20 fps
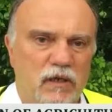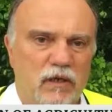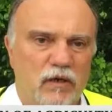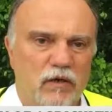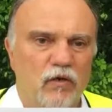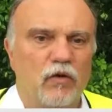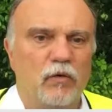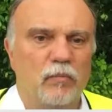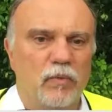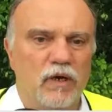
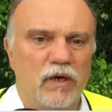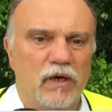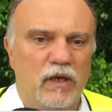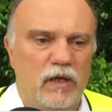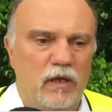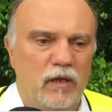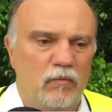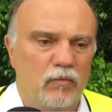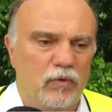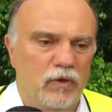
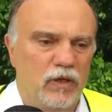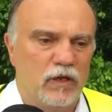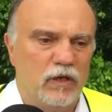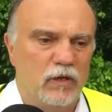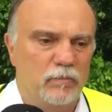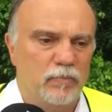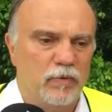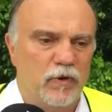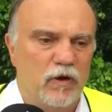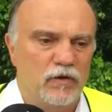Normally, within a
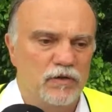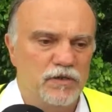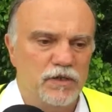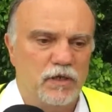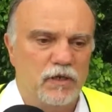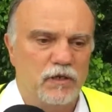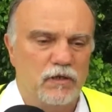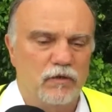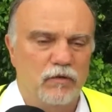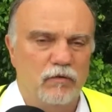
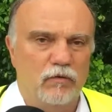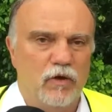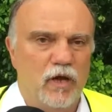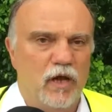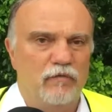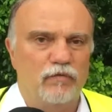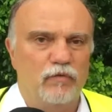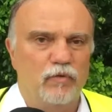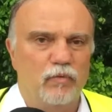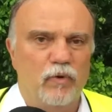project, you
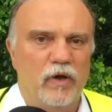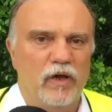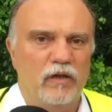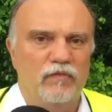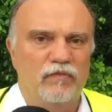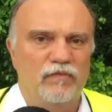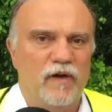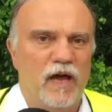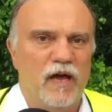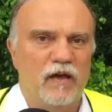have to wait
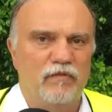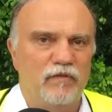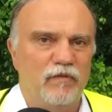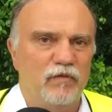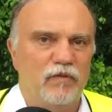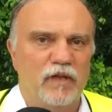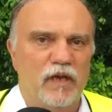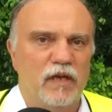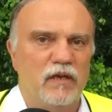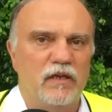5 to
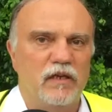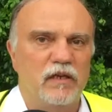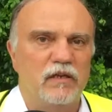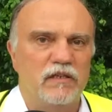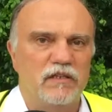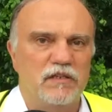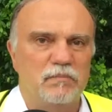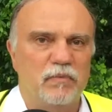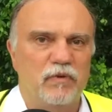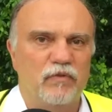10
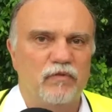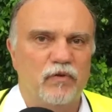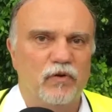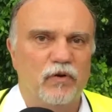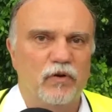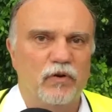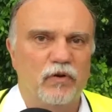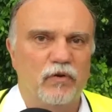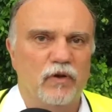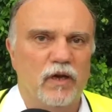years
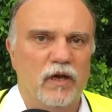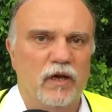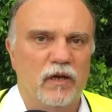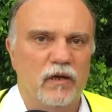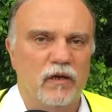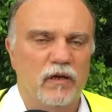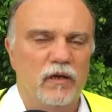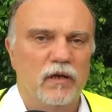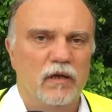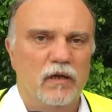before you can